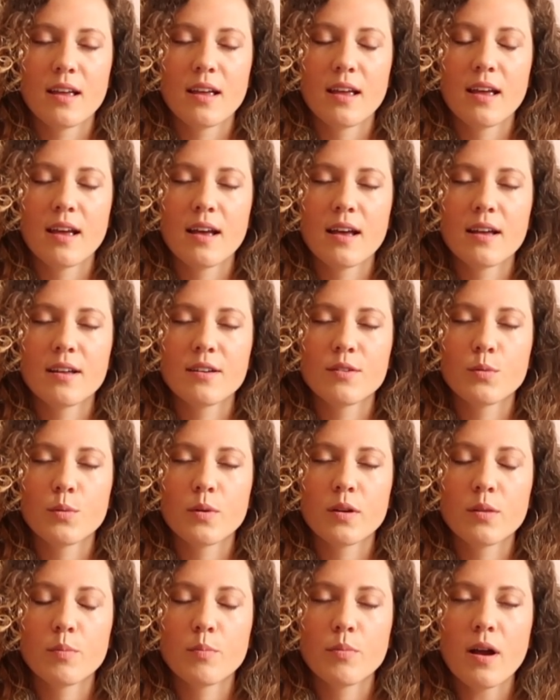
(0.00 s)
And
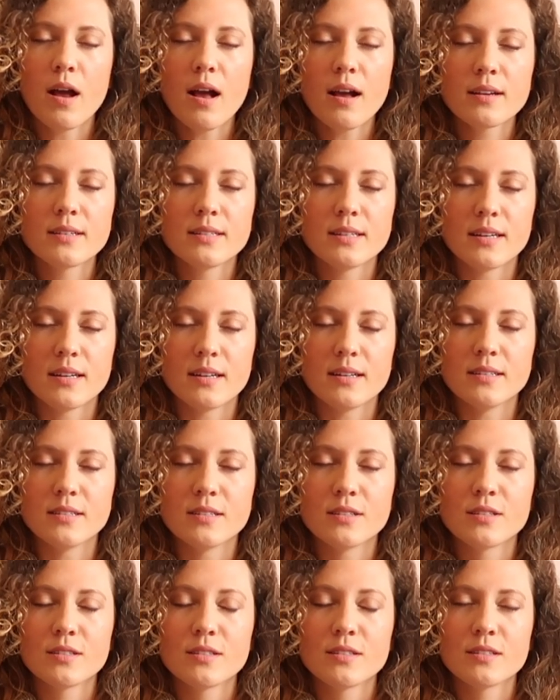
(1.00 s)
with
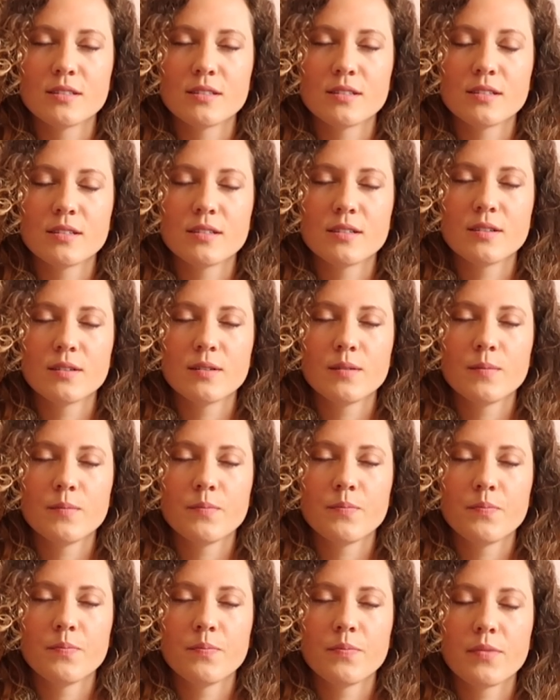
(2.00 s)
practice,
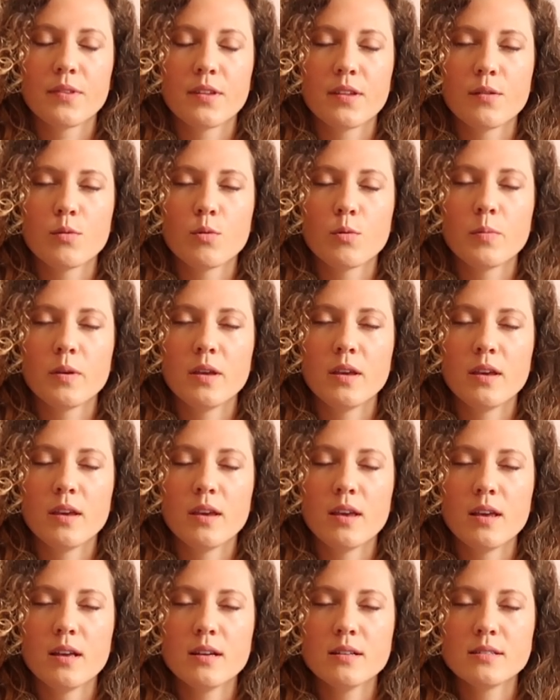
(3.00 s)
it will
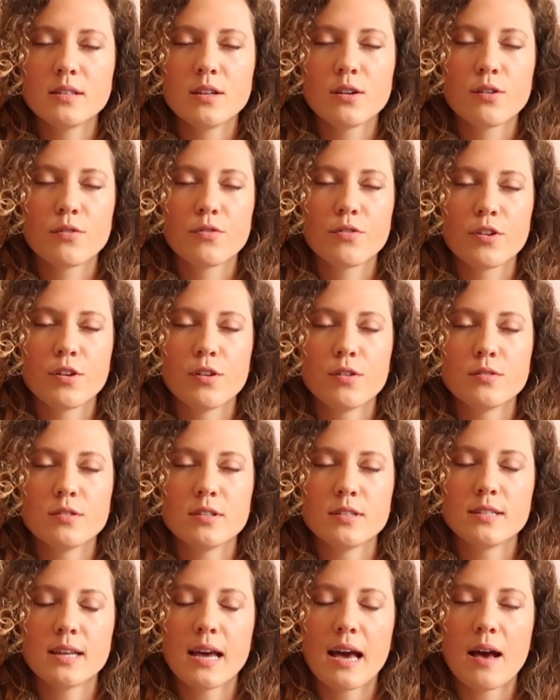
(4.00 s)
be easier for you
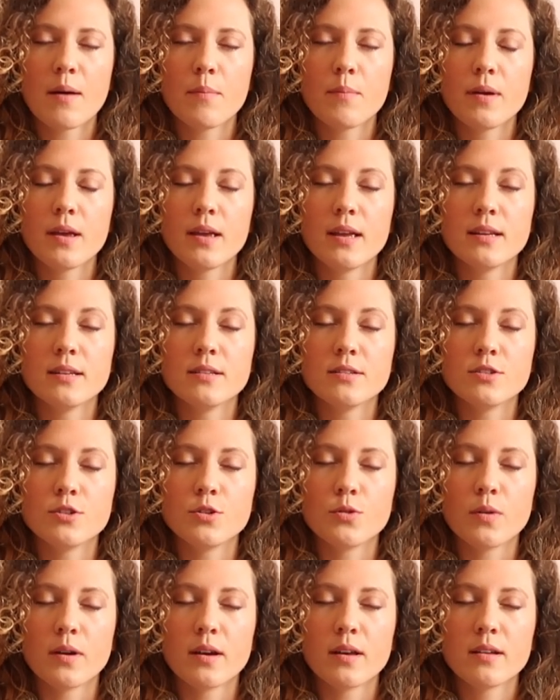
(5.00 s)
to tap
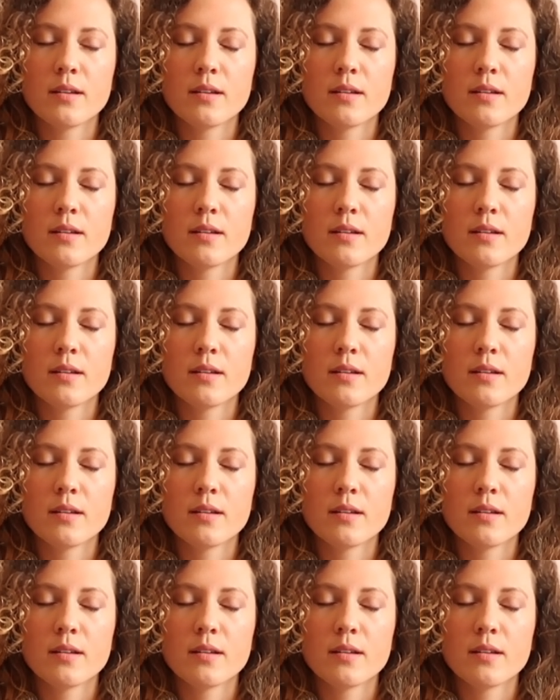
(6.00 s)
into it.